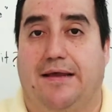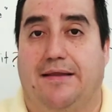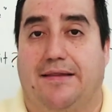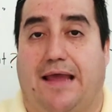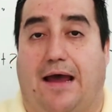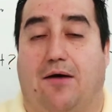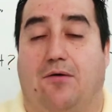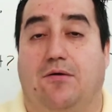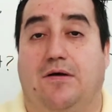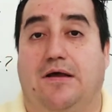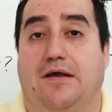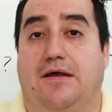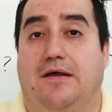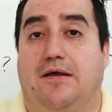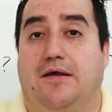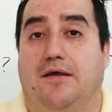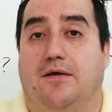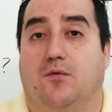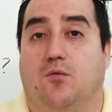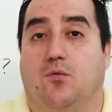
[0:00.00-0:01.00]
Now,
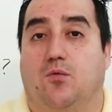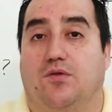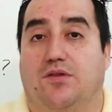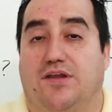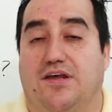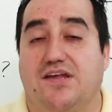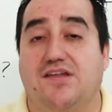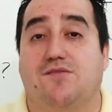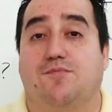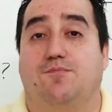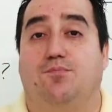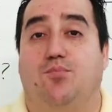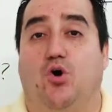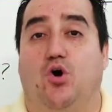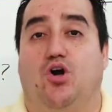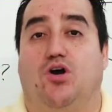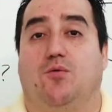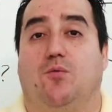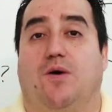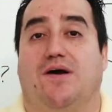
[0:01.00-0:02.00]
This
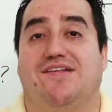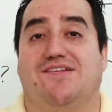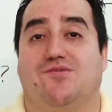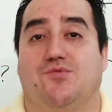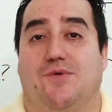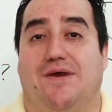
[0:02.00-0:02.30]
book was